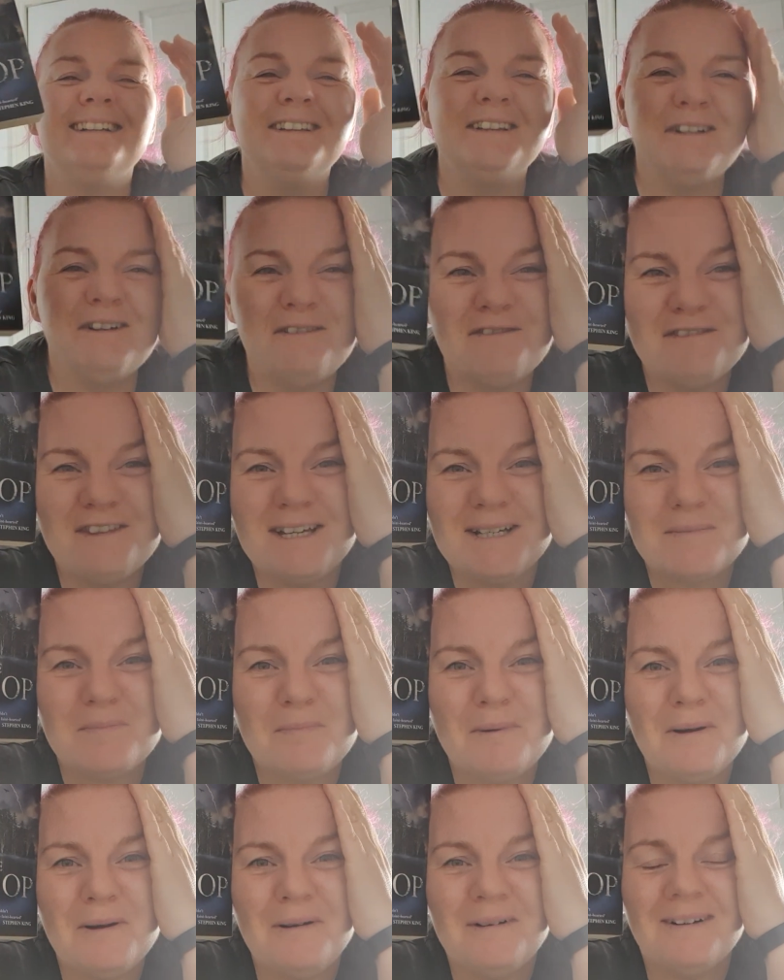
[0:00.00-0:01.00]
love this
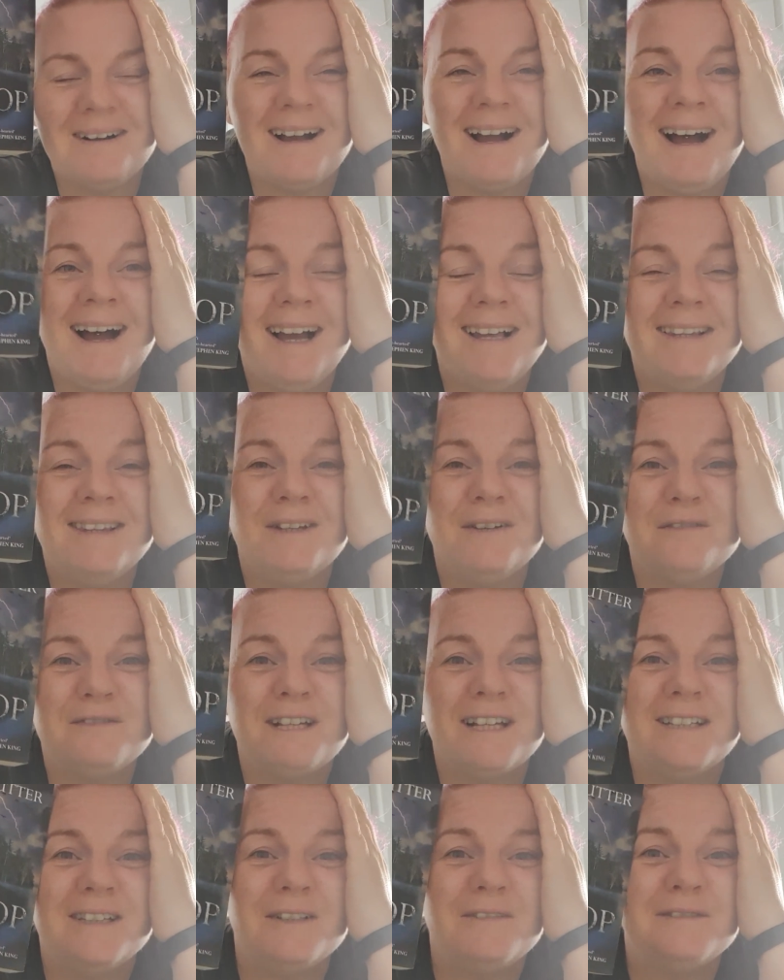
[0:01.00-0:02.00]
book. I loved it.